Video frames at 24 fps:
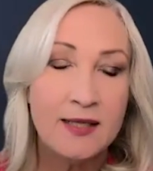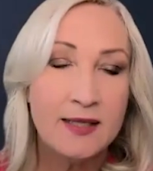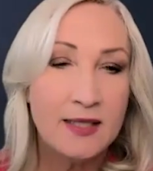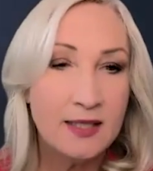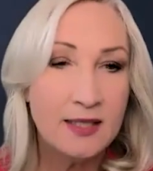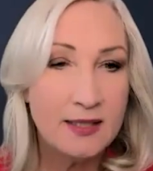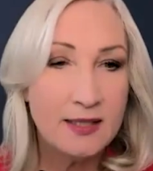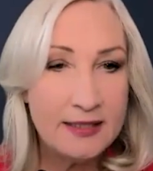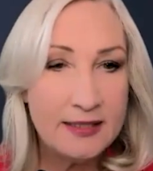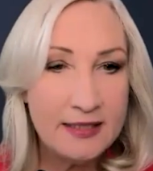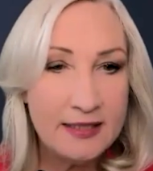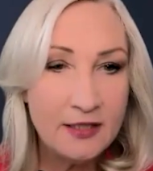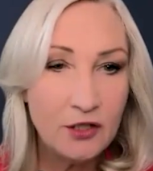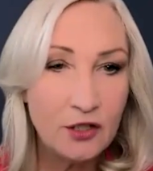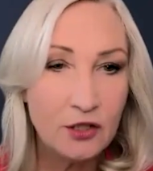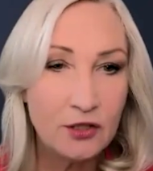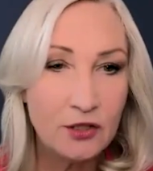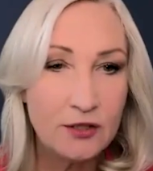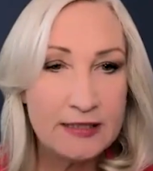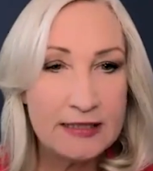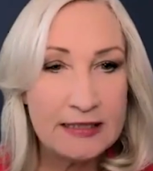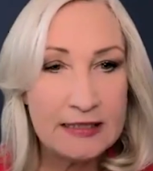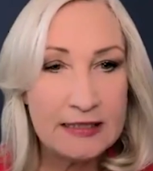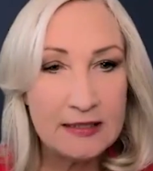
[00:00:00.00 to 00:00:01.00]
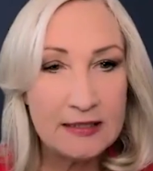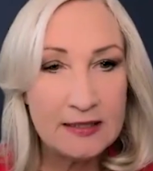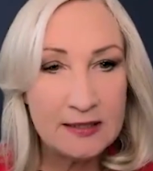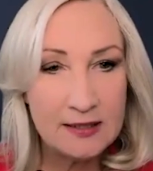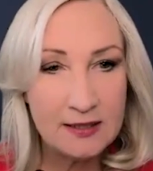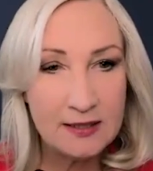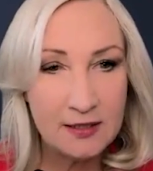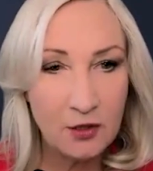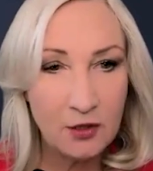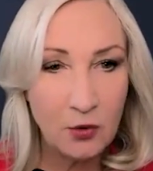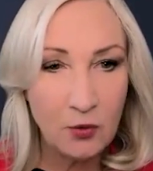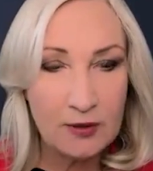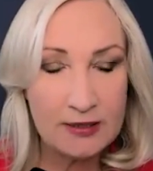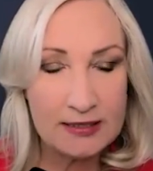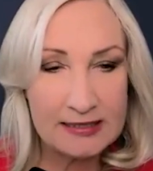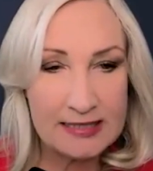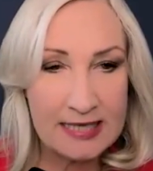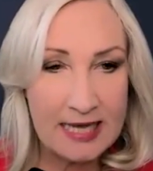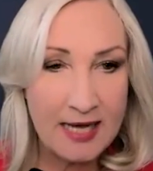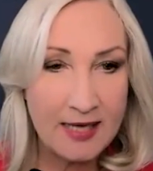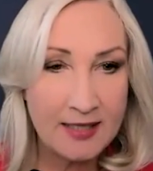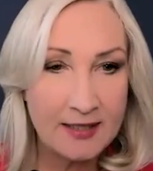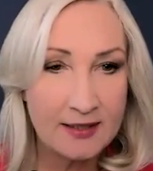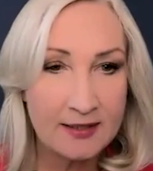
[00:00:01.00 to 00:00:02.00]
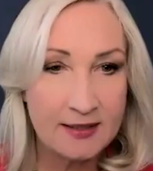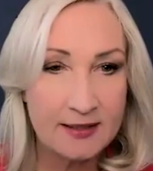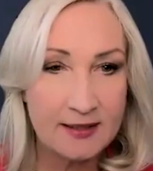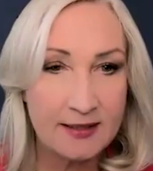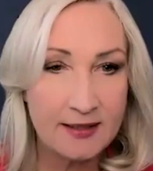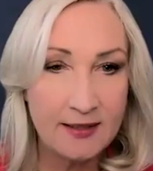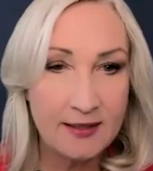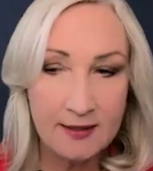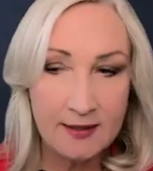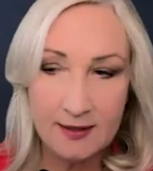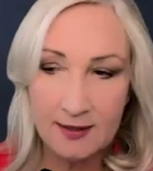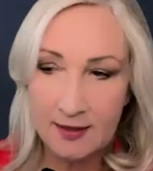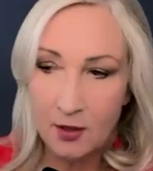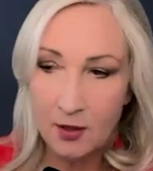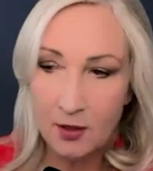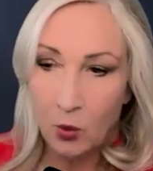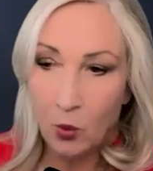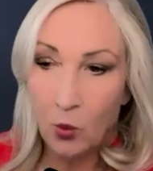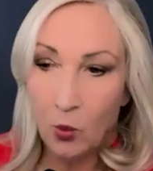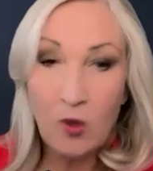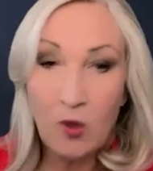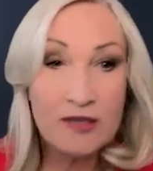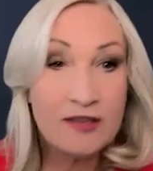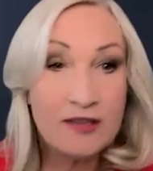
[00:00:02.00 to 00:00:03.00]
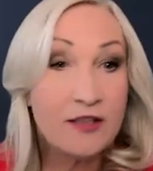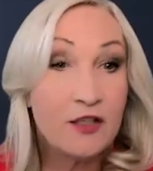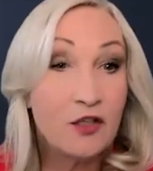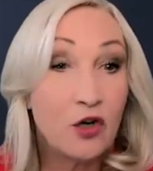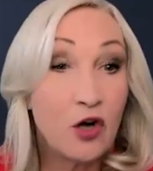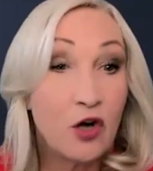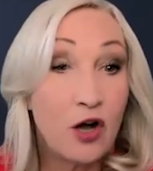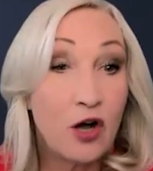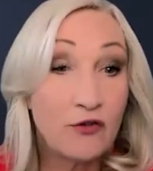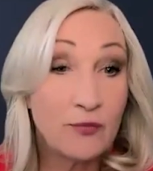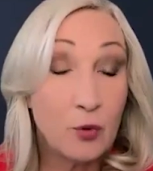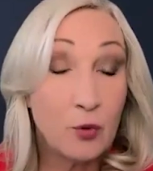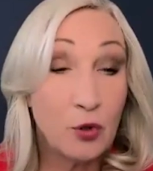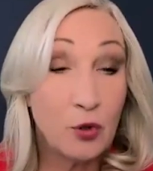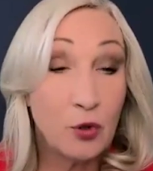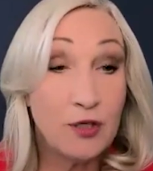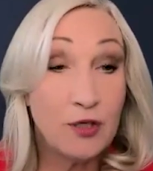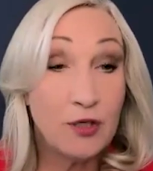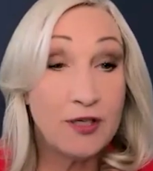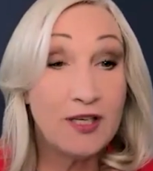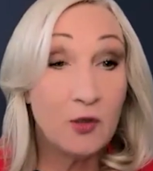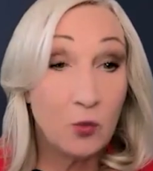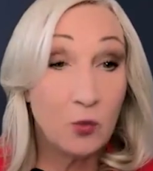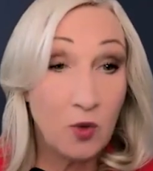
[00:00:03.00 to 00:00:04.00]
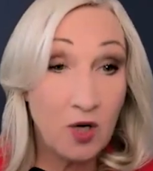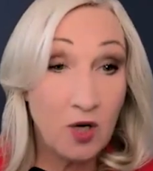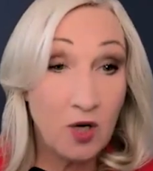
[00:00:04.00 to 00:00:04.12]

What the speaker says: the leader needs to know exactly what they're offboarding and